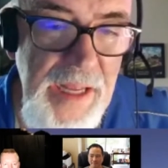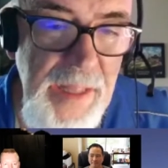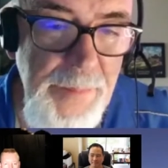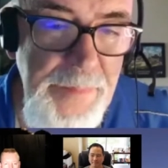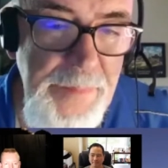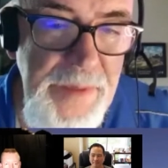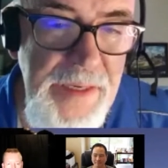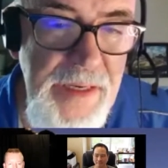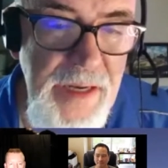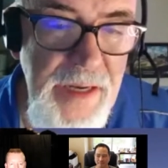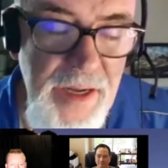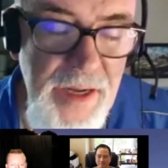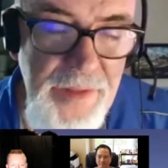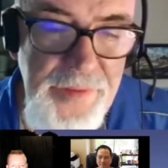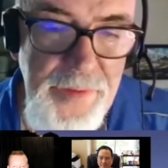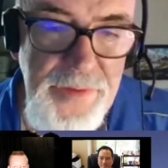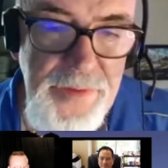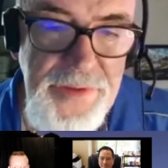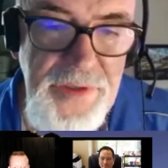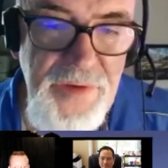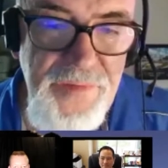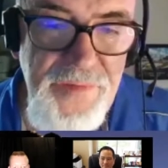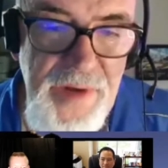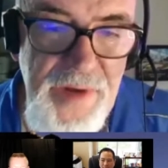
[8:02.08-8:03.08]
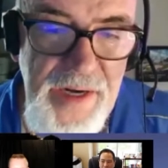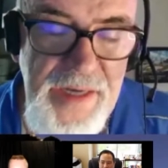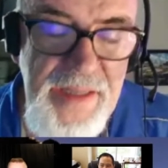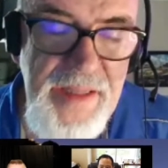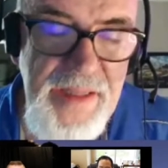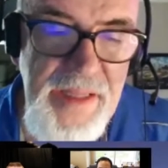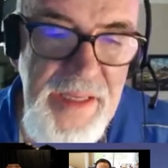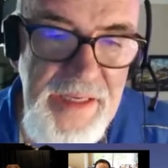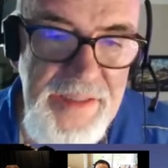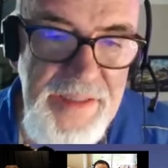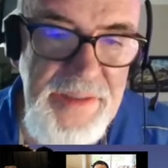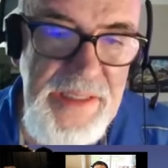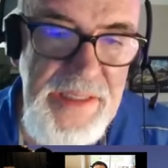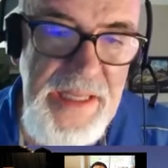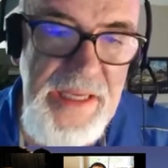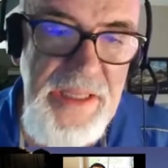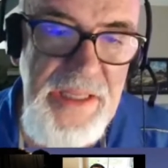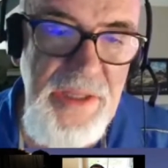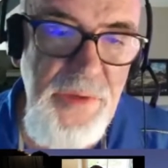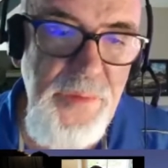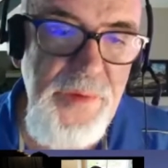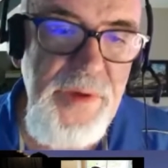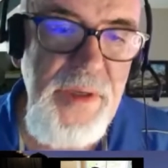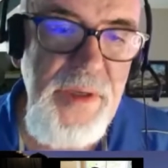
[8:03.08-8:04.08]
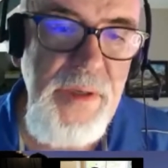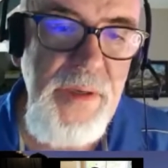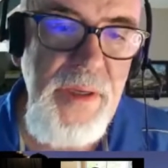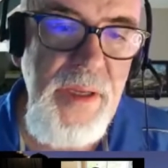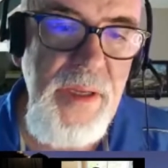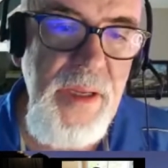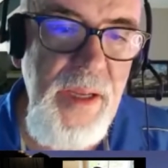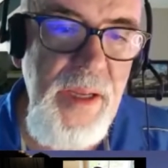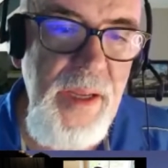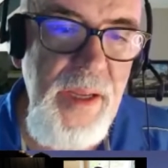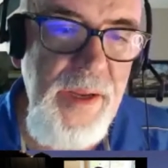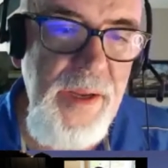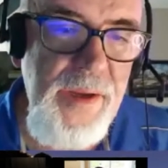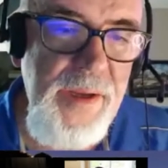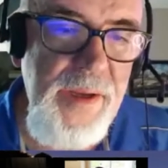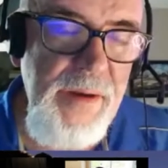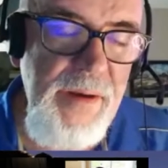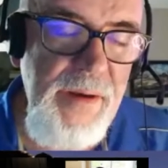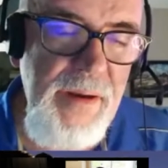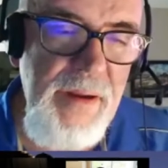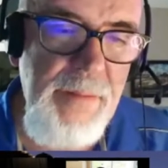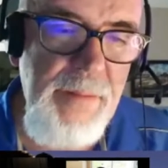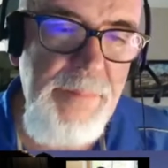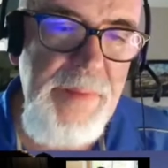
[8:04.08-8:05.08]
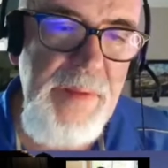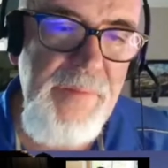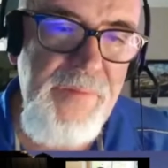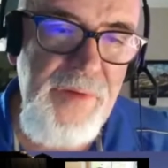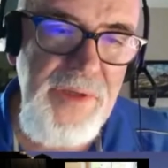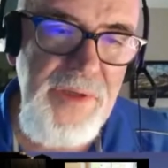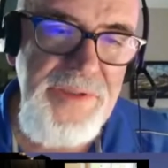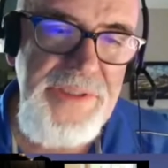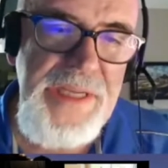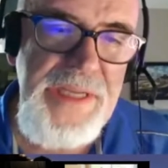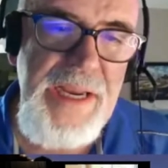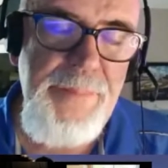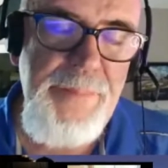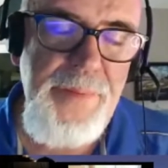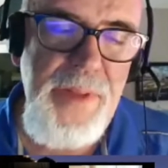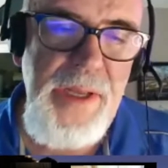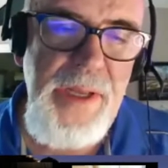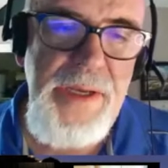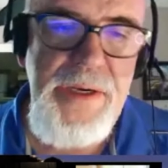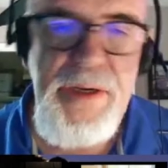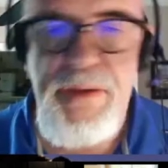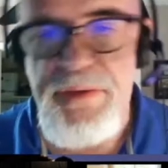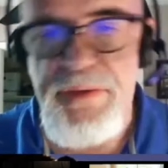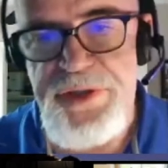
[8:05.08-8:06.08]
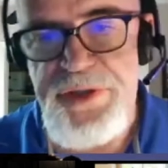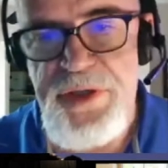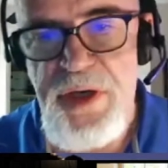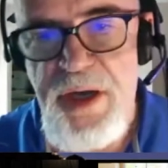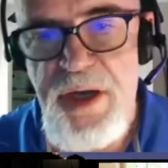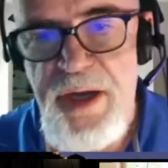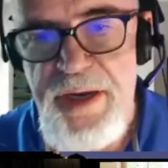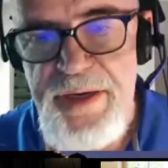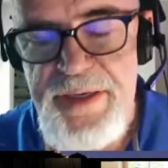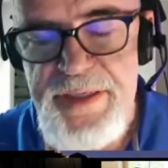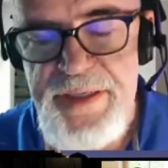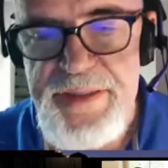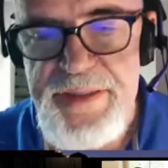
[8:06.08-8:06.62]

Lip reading: helping others or finding things that you can help them. For example, I know Sean